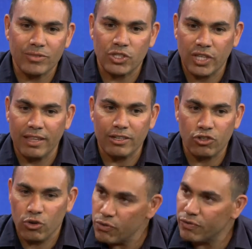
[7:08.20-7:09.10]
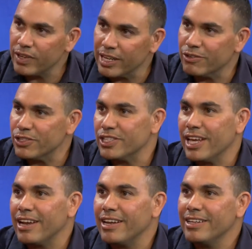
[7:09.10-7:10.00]
see the truth in
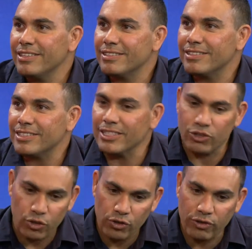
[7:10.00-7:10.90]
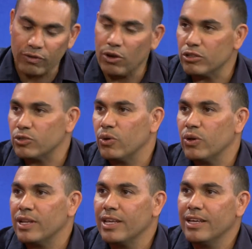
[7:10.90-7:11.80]
Christianity, see the truth of God's
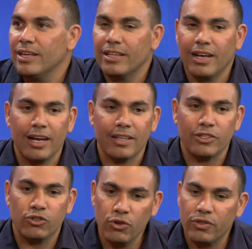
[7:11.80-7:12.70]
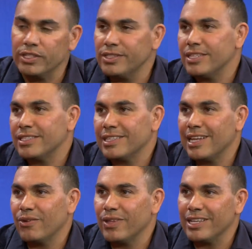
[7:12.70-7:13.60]
word, the truth in Jesus,
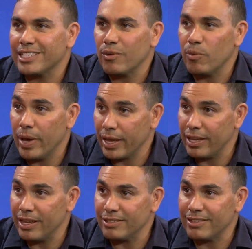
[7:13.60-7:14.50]
and knowing that he's coming back again.